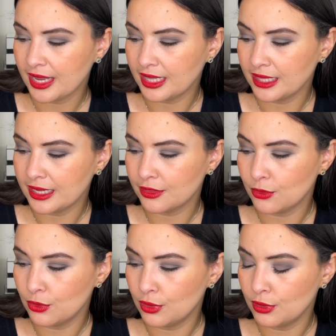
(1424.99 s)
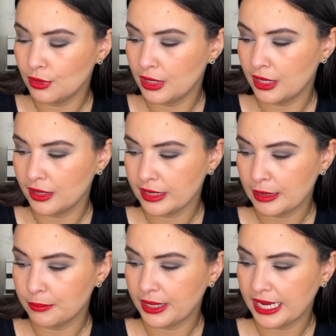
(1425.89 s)
I like the whole
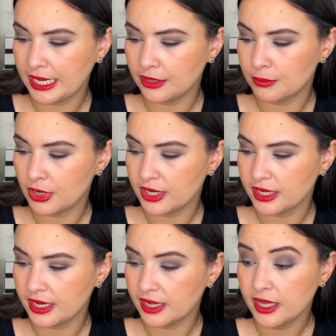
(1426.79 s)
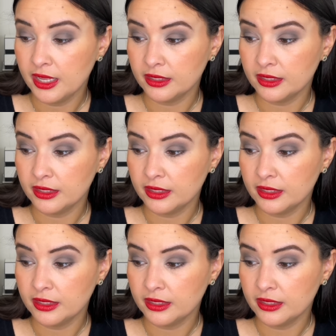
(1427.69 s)
campaign, the marketing.